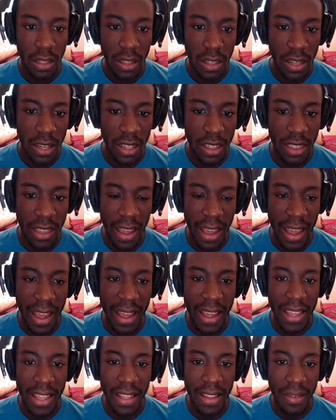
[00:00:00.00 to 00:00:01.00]
Look at
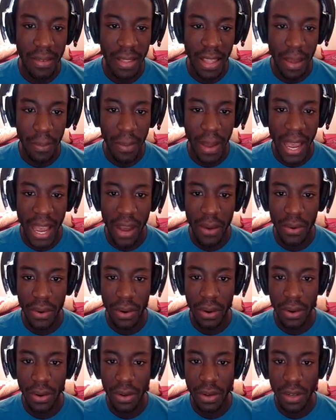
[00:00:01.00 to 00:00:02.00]
that. That
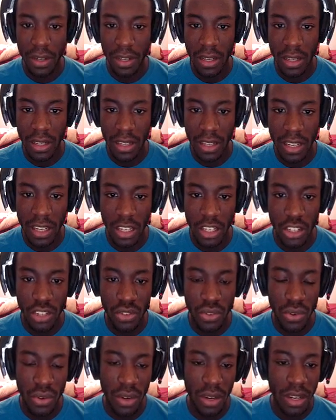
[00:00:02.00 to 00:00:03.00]
power. Get
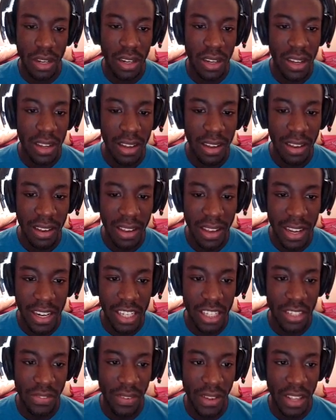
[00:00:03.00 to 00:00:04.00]
destroyed. I
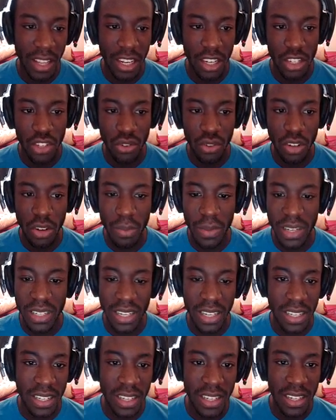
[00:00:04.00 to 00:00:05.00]
just felt like destroying him
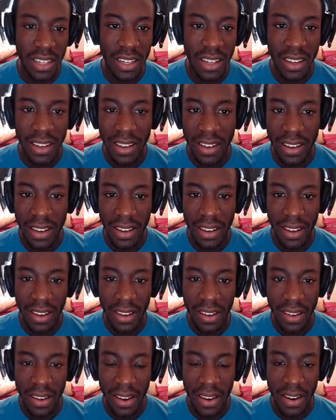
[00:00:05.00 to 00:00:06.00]
because I could.
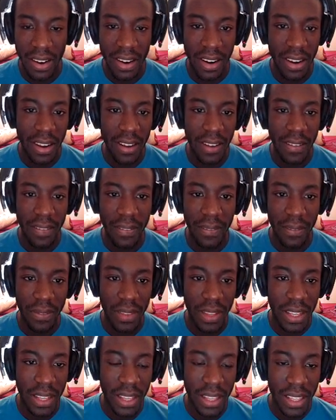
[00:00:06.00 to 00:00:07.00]
Alright.
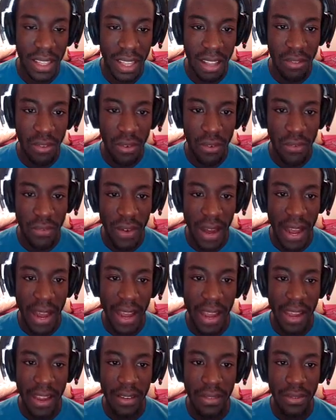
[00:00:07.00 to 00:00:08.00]
Level
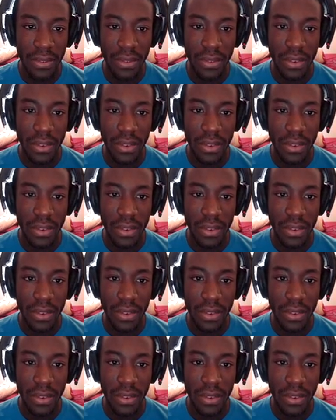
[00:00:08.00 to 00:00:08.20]
5.